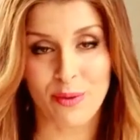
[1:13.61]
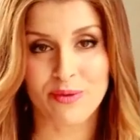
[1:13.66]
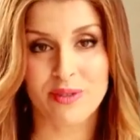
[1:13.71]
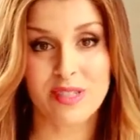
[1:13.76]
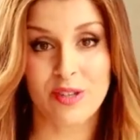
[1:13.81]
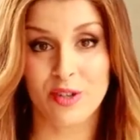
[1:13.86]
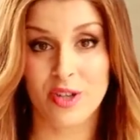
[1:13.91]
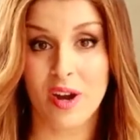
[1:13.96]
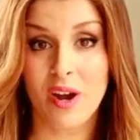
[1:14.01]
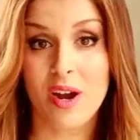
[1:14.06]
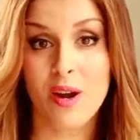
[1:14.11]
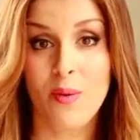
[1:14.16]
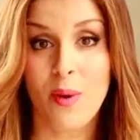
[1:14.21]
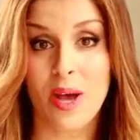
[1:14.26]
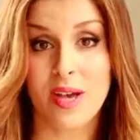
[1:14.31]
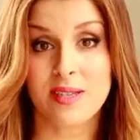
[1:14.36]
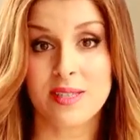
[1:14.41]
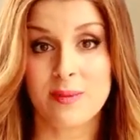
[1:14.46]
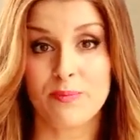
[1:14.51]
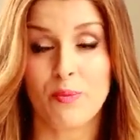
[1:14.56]
So there I
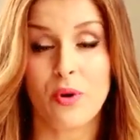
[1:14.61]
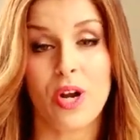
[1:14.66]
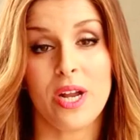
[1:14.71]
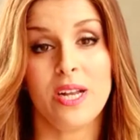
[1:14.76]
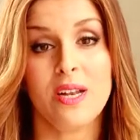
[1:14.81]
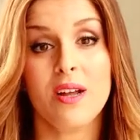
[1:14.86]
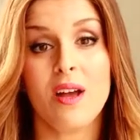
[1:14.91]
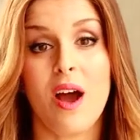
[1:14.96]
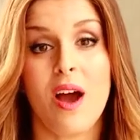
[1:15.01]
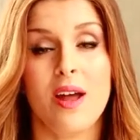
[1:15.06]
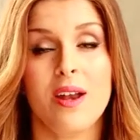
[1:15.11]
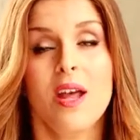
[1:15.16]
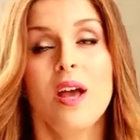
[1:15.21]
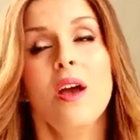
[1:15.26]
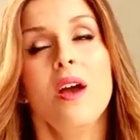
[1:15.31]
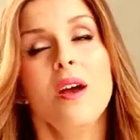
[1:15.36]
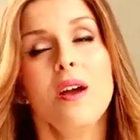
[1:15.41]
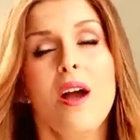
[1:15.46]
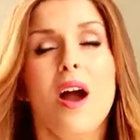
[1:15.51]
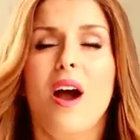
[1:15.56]
was praying to God,
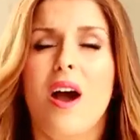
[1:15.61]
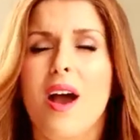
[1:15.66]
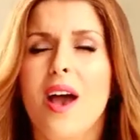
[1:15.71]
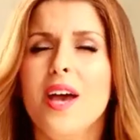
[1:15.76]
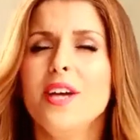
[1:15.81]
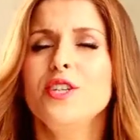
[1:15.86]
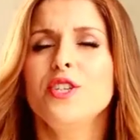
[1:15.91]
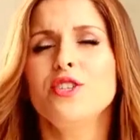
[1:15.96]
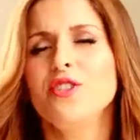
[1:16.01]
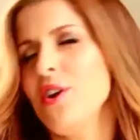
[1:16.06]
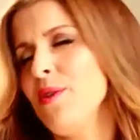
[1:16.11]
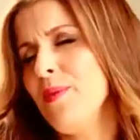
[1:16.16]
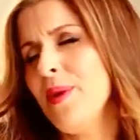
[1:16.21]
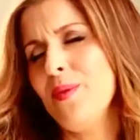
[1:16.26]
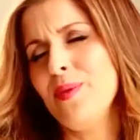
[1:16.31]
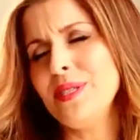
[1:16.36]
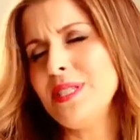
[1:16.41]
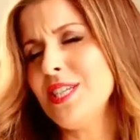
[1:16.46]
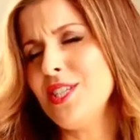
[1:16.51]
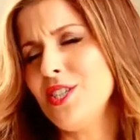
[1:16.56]
God, show me
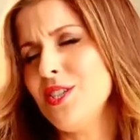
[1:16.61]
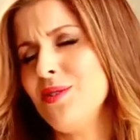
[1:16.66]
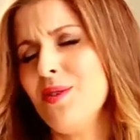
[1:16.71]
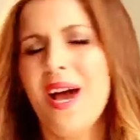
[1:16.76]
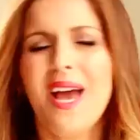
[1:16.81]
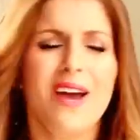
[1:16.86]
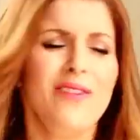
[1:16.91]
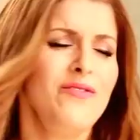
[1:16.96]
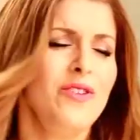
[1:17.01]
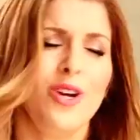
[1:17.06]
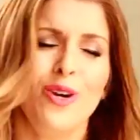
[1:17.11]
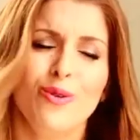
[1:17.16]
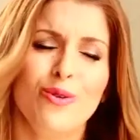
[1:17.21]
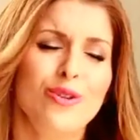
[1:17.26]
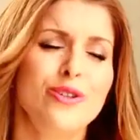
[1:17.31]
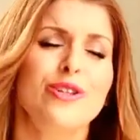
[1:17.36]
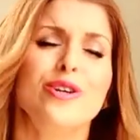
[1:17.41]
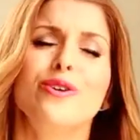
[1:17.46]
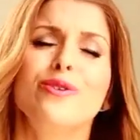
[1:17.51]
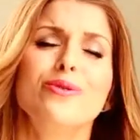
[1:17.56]
what to do. I have no
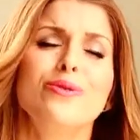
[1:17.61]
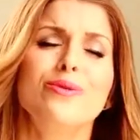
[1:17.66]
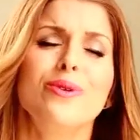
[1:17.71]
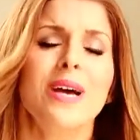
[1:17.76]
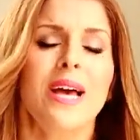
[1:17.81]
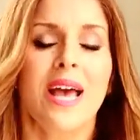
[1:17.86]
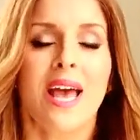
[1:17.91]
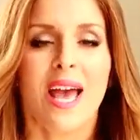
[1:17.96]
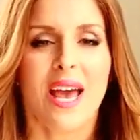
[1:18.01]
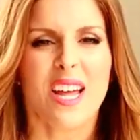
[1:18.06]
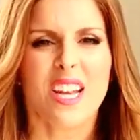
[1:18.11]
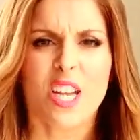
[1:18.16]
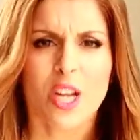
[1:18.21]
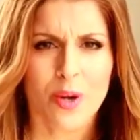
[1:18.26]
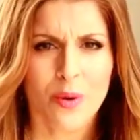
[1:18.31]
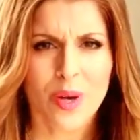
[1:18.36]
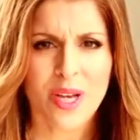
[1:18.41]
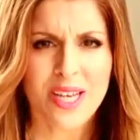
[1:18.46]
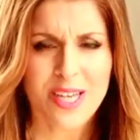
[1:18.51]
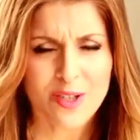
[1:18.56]
clue. And you
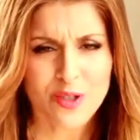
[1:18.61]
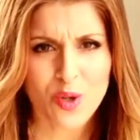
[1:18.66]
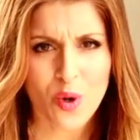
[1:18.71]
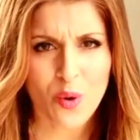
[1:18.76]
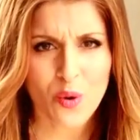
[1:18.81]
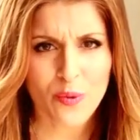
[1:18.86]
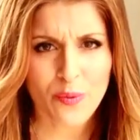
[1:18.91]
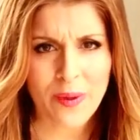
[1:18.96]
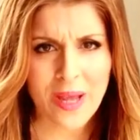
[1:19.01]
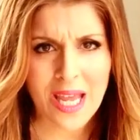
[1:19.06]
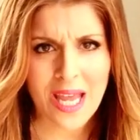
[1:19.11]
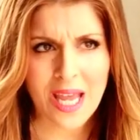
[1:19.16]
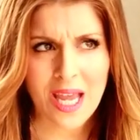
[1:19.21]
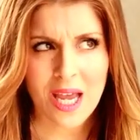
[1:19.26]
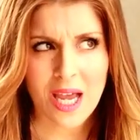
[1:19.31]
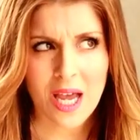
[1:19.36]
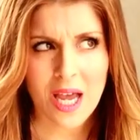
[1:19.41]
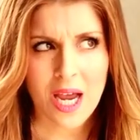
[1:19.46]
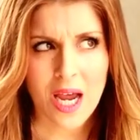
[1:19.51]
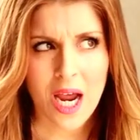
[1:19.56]
know what he told me?
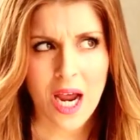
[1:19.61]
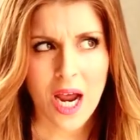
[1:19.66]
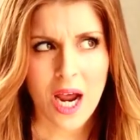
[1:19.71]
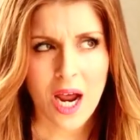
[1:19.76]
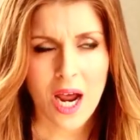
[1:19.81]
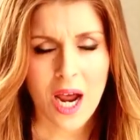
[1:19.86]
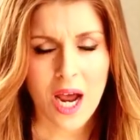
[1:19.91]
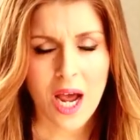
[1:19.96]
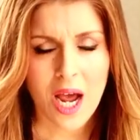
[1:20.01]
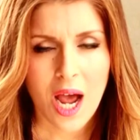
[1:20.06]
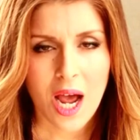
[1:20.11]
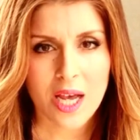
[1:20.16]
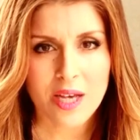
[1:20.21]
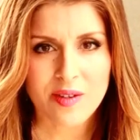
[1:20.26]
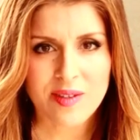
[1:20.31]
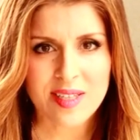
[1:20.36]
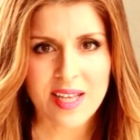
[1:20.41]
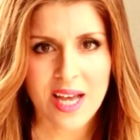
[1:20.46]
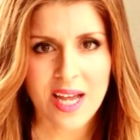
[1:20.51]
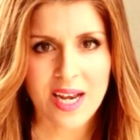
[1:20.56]
He
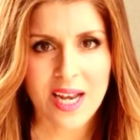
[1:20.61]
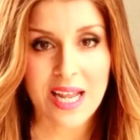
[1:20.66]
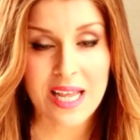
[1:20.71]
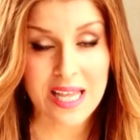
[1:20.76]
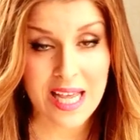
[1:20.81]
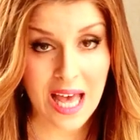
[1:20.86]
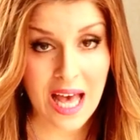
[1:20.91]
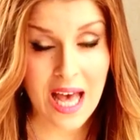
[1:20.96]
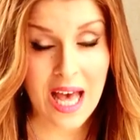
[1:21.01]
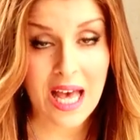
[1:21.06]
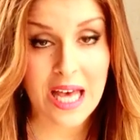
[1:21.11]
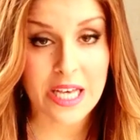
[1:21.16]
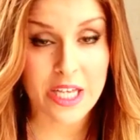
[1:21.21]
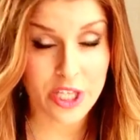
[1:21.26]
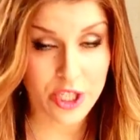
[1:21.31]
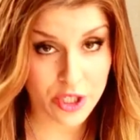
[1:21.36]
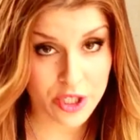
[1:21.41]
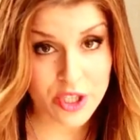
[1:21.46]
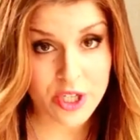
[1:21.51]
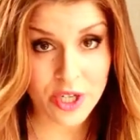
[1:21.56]
said, yeah,
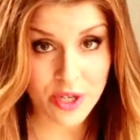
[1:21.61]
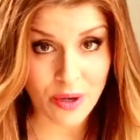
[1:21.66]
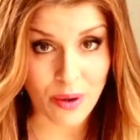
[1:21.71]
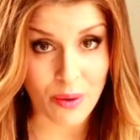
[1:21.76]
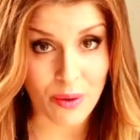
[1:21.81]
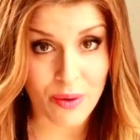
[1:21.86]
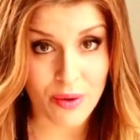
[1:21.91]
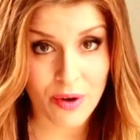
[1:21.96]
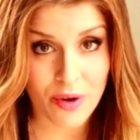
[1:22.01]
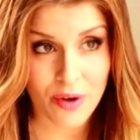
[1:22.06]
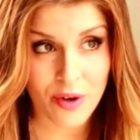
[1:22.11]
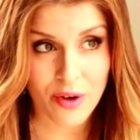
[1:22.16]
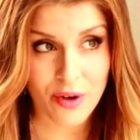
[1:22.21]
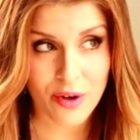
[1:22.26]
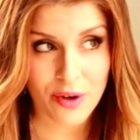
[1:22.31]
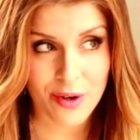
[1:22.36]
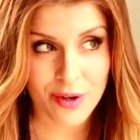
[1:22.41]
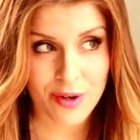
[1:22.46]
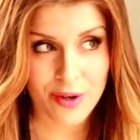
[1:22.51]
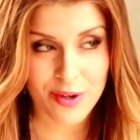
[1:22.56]
you do.
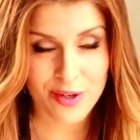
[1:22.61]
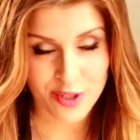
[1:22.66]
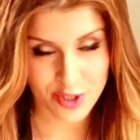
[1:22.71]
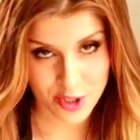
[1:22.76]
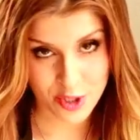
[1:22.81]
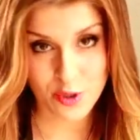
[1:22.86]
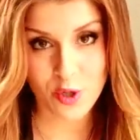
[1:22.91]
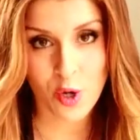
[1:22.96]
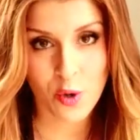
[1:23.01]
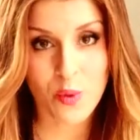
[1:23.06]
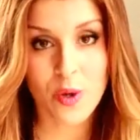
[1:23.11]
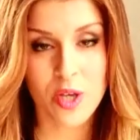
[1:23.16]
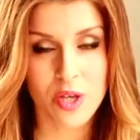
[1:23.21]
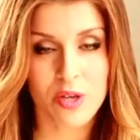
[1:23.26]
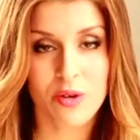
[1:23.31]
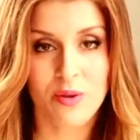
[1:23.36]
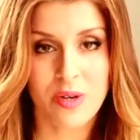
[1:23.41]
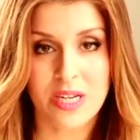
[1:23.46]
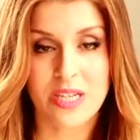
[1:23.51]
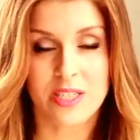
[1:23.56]
You know what
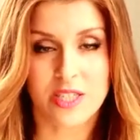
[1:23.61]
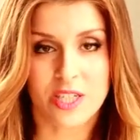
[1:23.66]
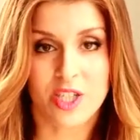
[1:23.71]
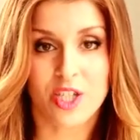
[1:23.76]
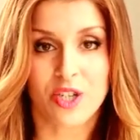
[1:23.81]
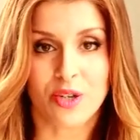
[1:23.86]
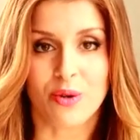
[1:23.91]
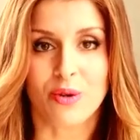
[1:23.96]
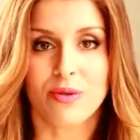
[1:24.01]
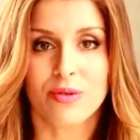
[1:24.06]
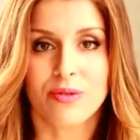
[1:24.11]
you need to do.